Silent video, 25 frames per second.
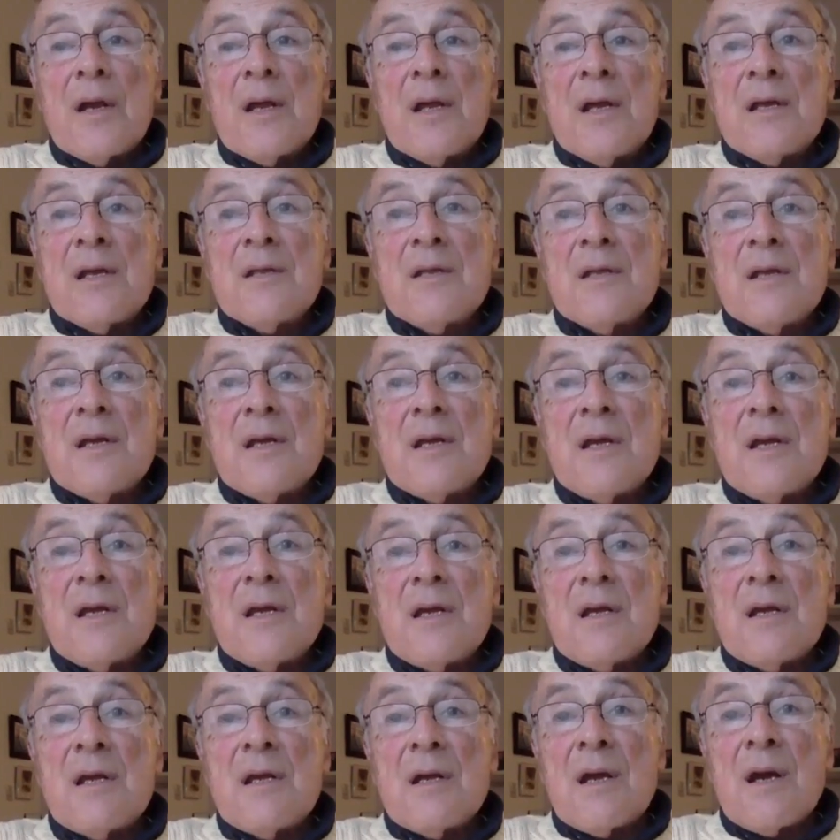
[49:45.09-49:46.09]
In
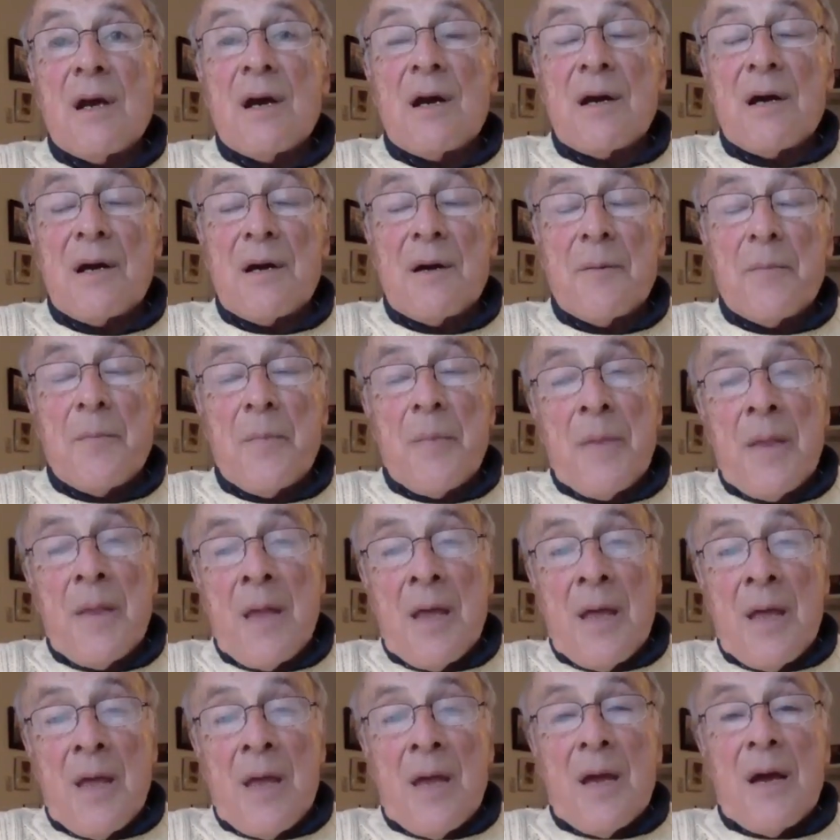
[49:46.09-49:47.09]
the um,
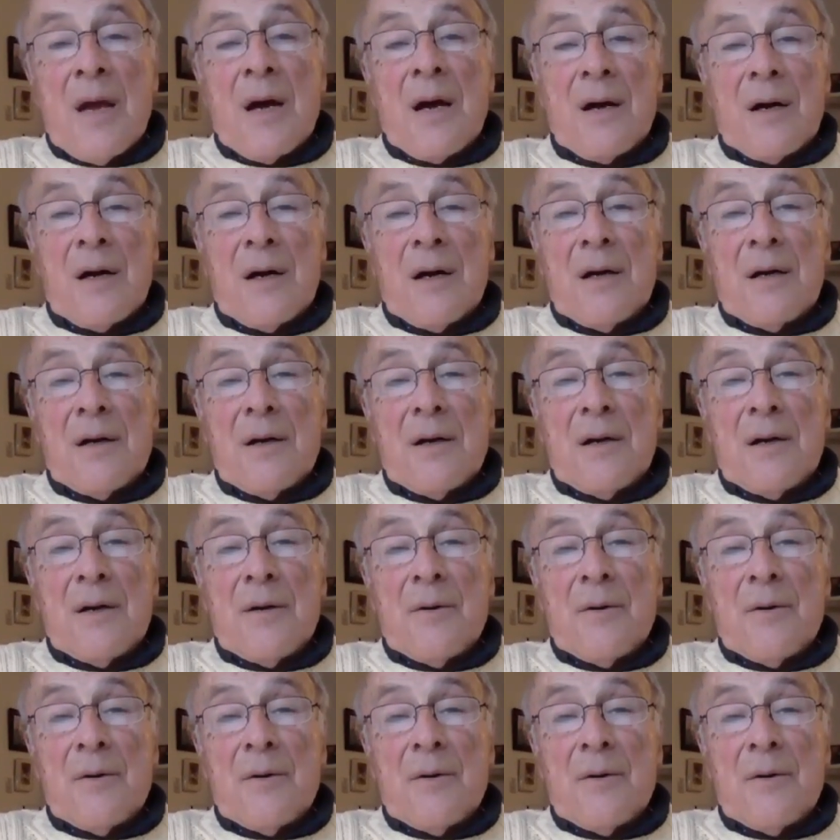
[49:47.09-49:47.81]
uh,